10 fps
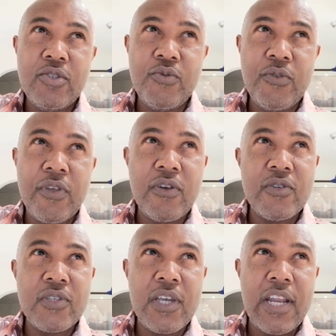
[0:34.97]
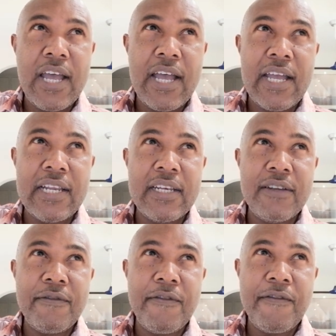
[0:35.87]

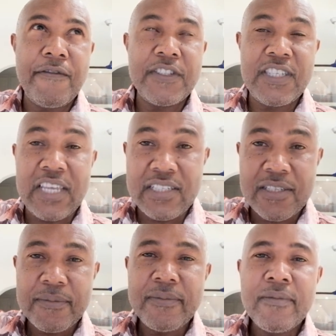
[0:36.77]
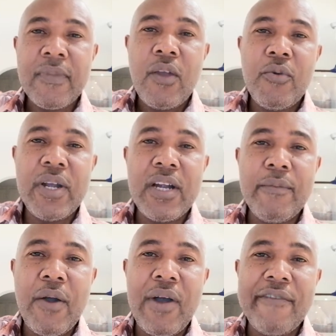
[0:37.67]
2006, where
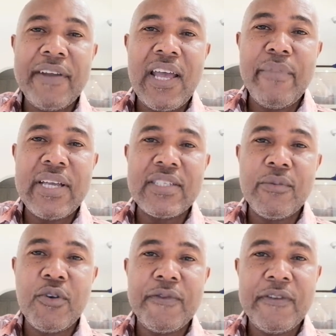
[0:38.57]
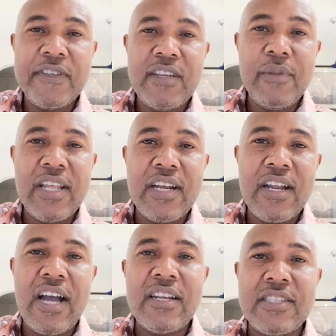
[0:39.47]
my wife and I amassed about $15
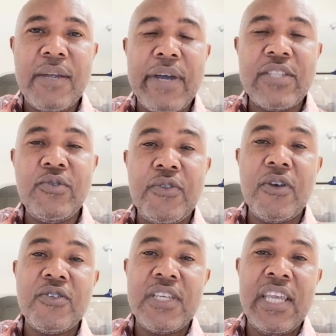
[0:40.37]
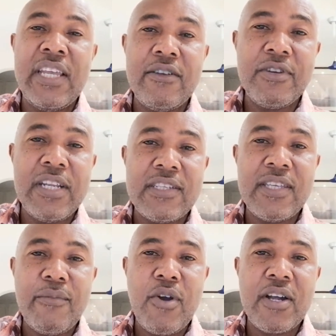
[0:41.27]
million, and by 2008, the real
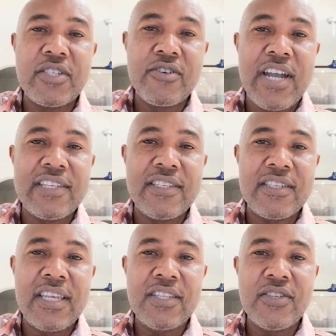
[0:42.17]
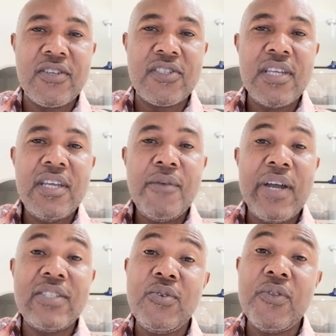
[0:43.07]
estate mortgage crisis hit us.
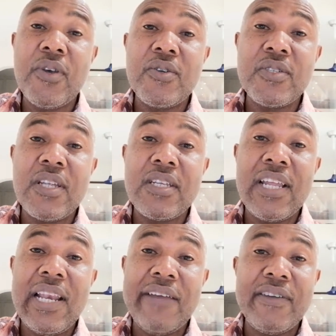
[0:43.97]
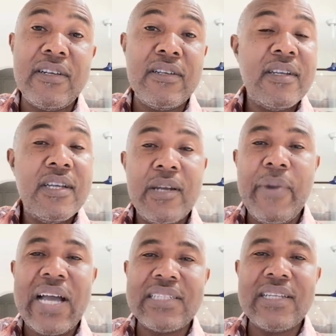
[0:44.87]
By 2011, the
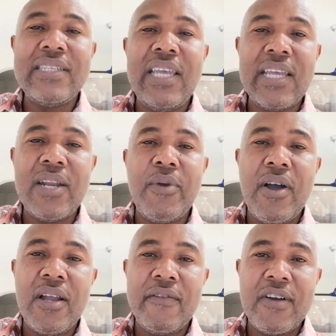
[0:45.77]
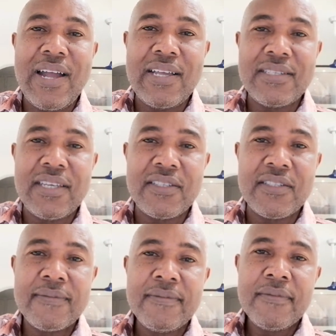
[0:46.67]
banks had taken away all of our
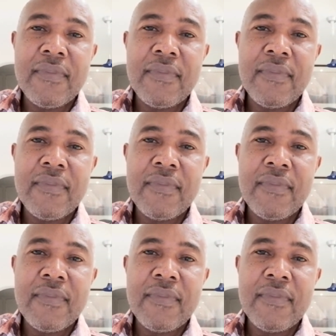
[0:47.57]
assets.